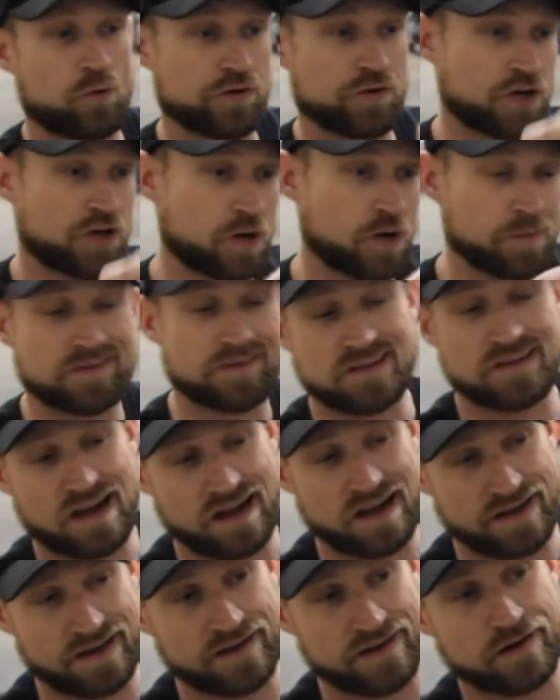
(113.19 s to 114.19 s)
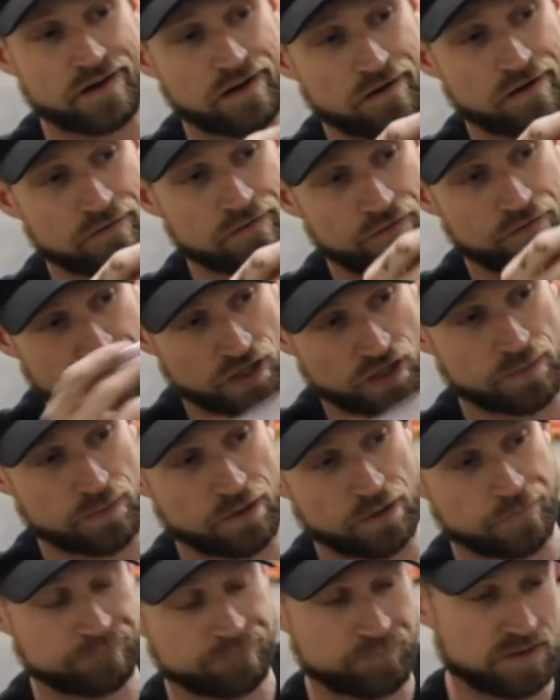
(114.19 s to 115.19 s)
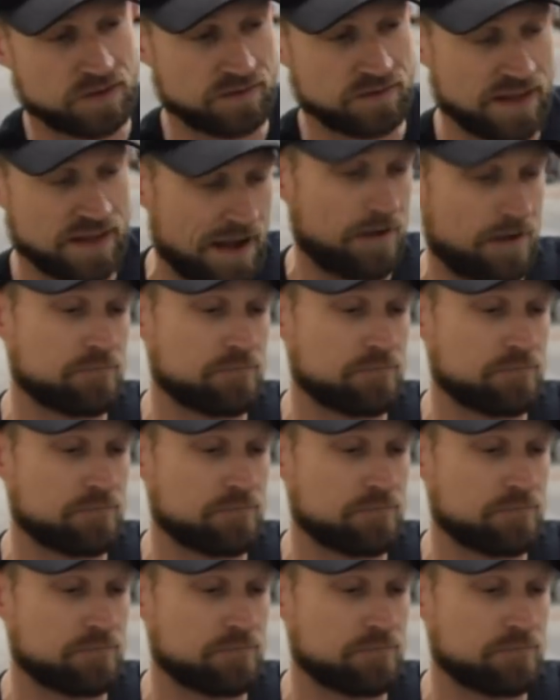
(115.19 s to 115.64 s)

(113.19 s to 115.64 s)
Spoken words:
turbine side of the turbo. Now,